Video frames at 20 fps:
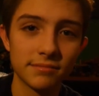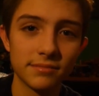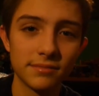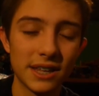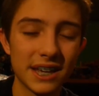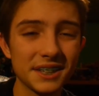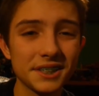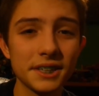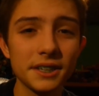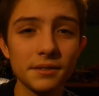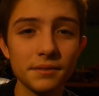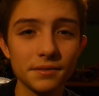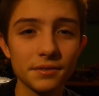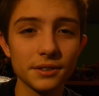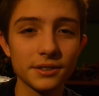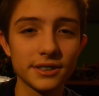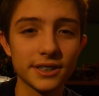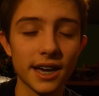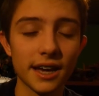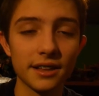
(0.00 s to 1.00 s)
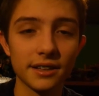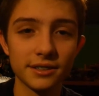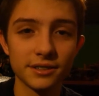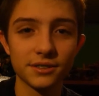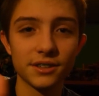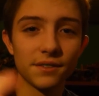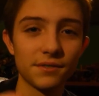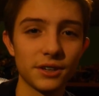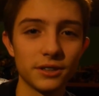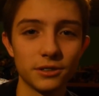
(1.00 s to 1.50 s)
that's it for the Skylander
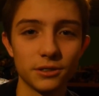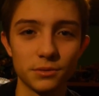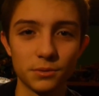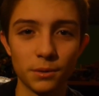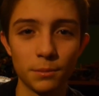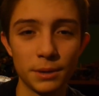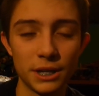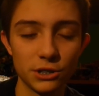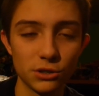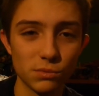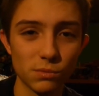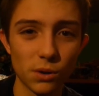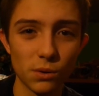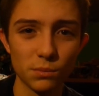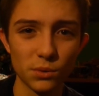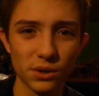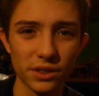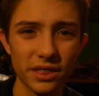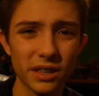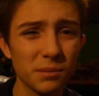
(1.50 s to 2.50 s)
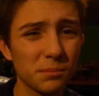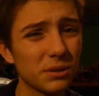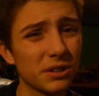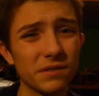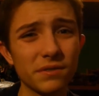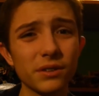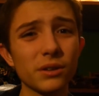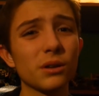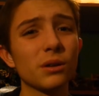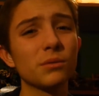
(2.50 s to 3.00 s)
stuff. I just want to mention one more thing, but
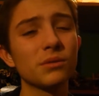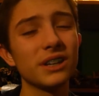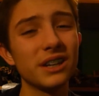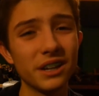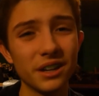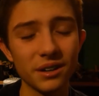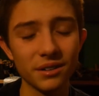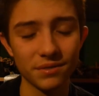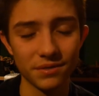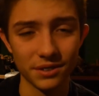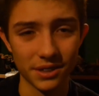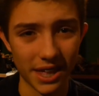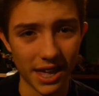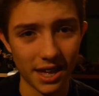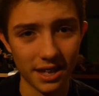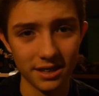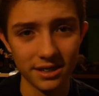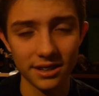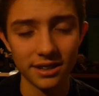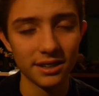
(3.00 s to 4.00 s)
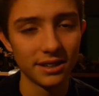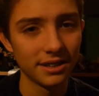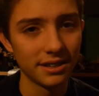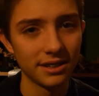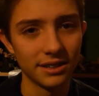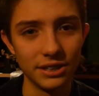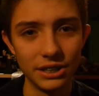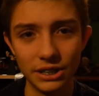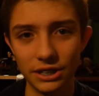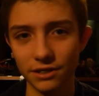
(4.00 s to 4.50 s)
if you're only here for that,
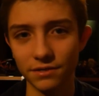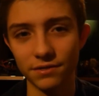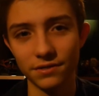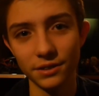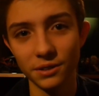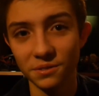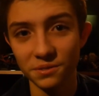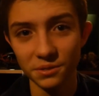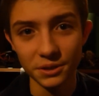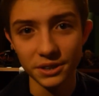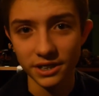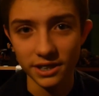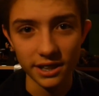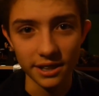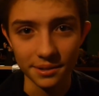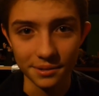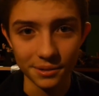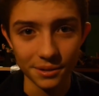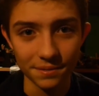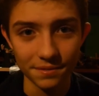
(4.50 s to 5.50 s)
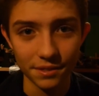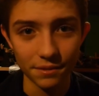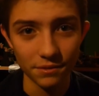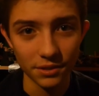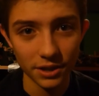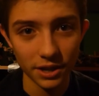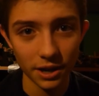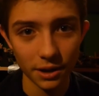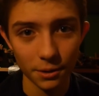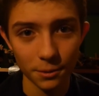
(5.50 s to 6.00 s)
you can feel free to click off the
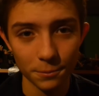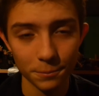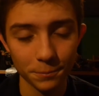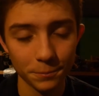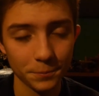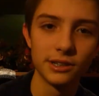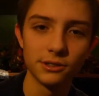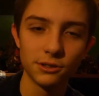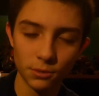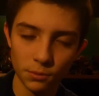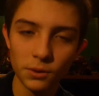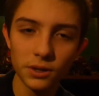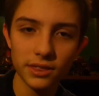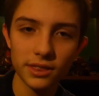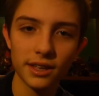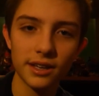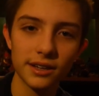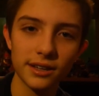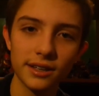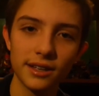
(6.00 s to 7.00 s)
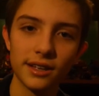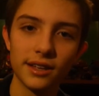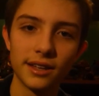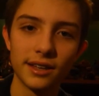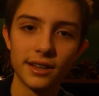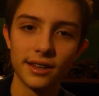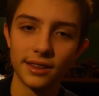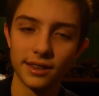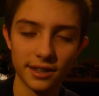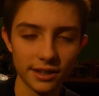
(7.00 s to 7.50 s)
video. So the one thing
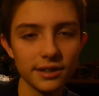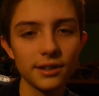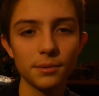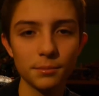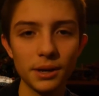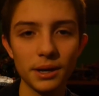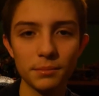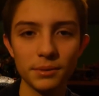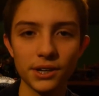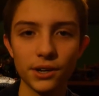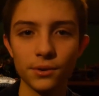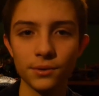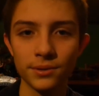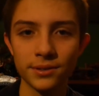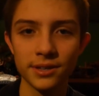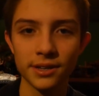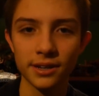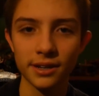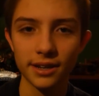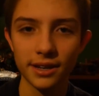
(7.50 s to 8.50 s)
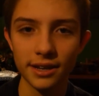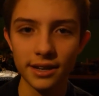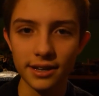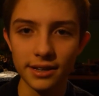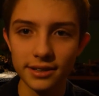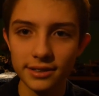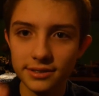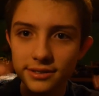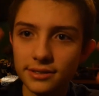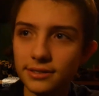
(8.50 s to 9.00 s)
that you may be noticing
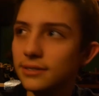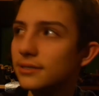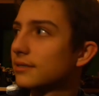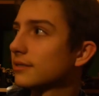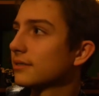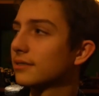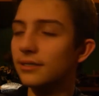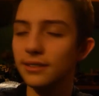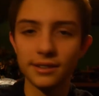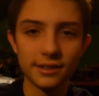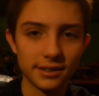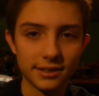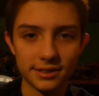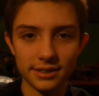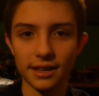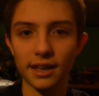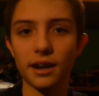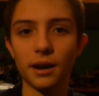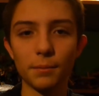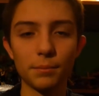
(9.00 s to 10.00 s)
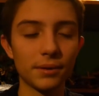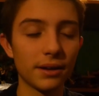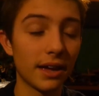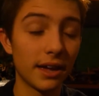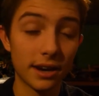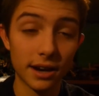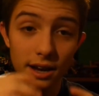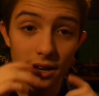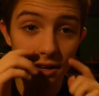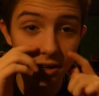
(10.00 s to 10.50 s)
is the setup,
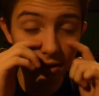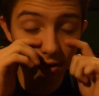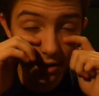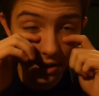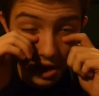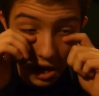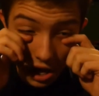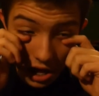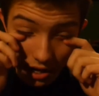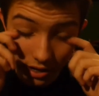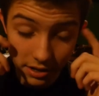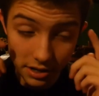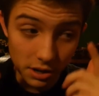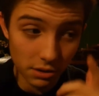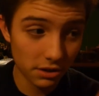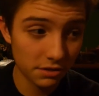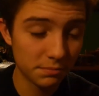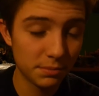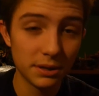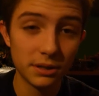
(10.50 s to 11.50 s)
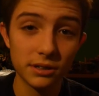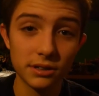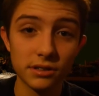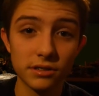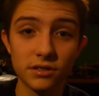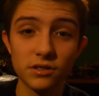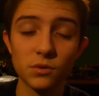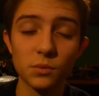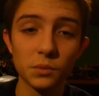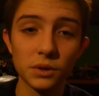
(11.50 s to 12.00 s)
and I know I've been
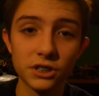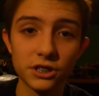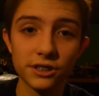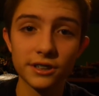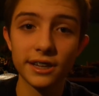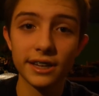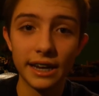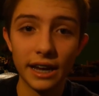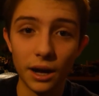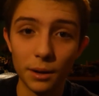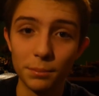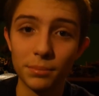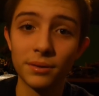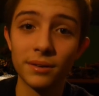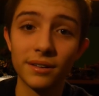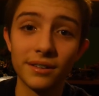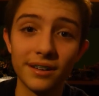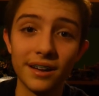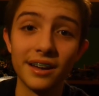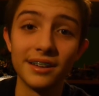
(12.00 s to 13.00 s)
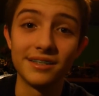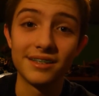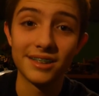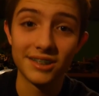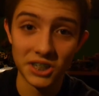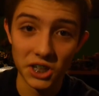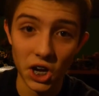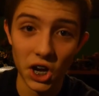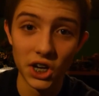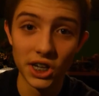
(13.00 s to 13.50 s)
switching it up a
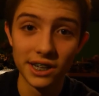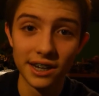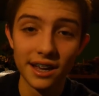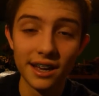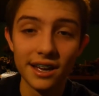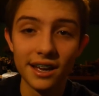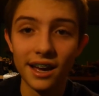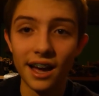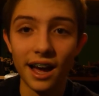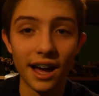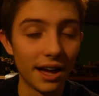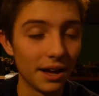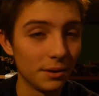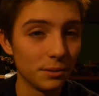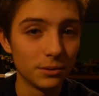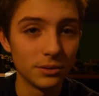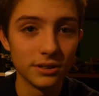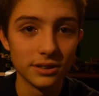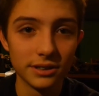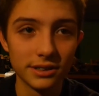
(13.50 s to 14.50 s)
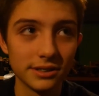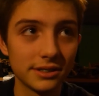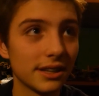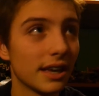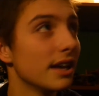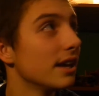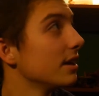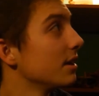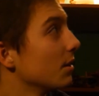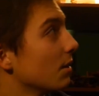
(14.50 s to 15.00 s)
ton. I was
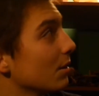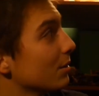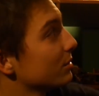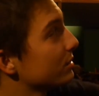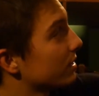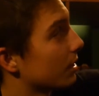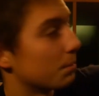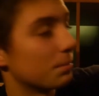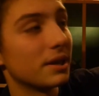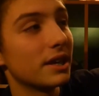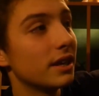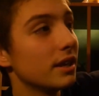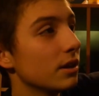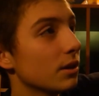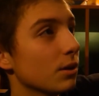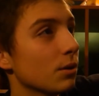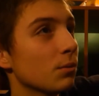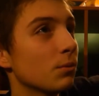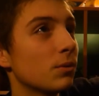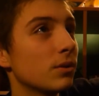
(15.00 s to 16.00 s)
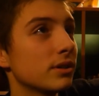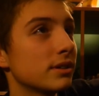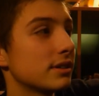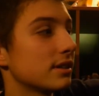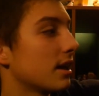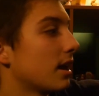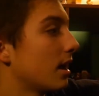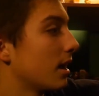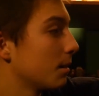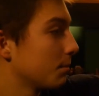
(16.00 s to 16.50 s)
up here one
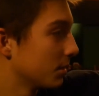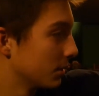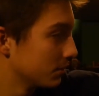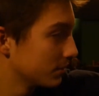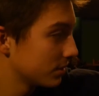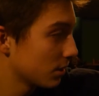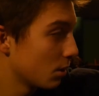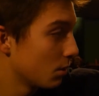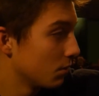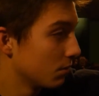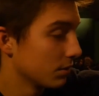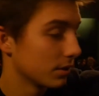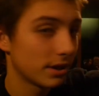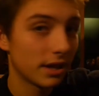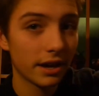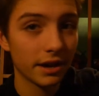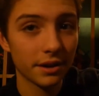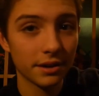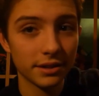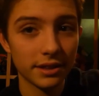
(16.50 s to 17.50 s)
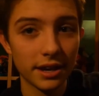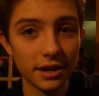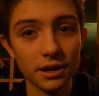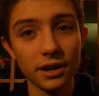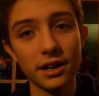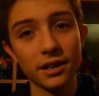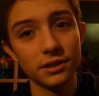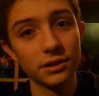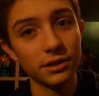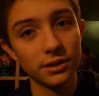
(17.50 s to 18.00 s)
time, I was over there, and that
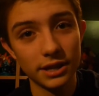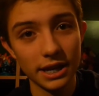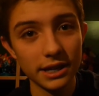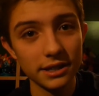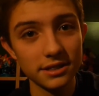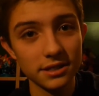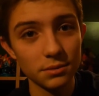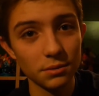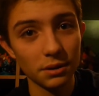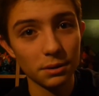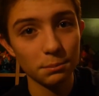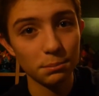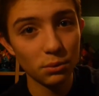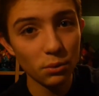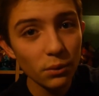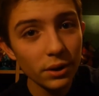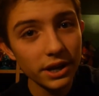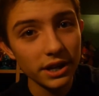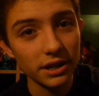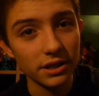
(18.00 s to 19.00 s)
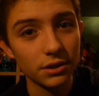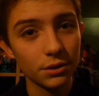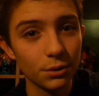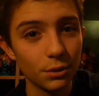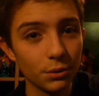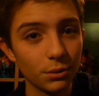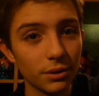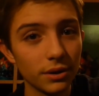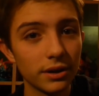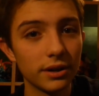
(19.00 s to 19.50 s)
kind of, you can't see where I'm pointing
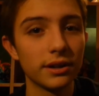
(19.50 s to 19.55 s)
to.